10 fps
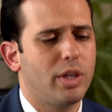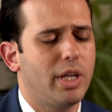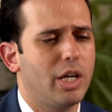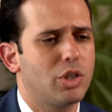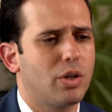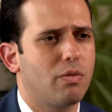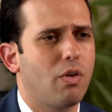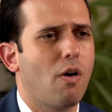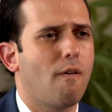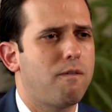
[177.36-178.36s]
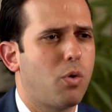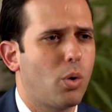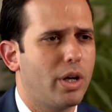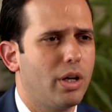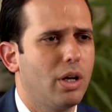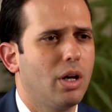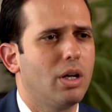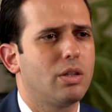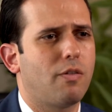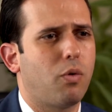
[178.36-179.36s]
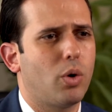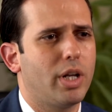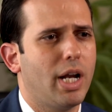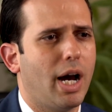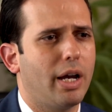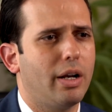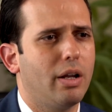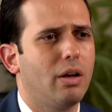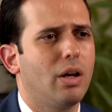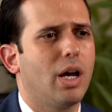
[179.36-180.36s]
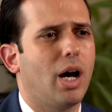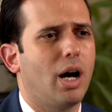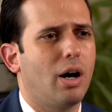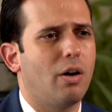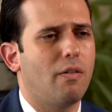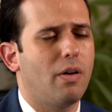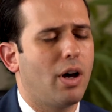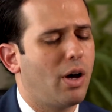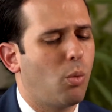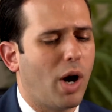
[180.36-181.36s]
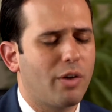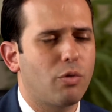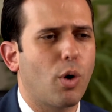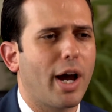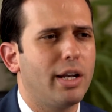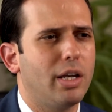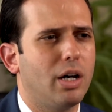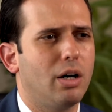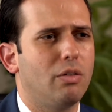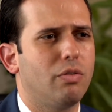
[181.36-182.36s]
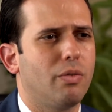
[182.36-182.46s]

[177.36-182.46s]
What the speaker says: the age of 40 to 49, a wide variety of